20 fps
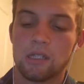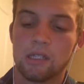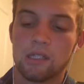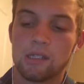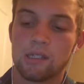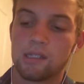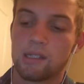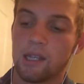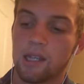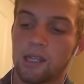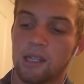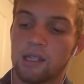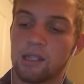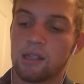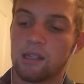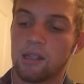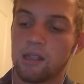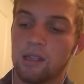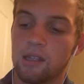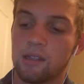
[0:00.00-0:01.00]
Second
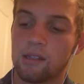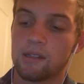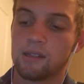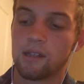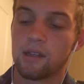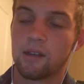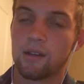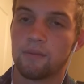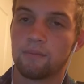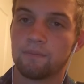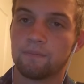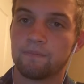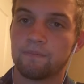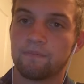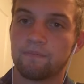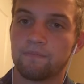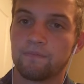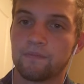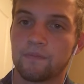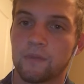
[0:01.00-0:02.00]
is um,
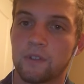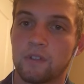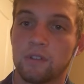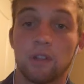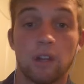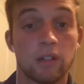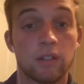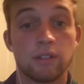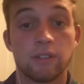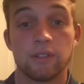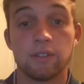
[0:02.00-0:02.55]
Dr.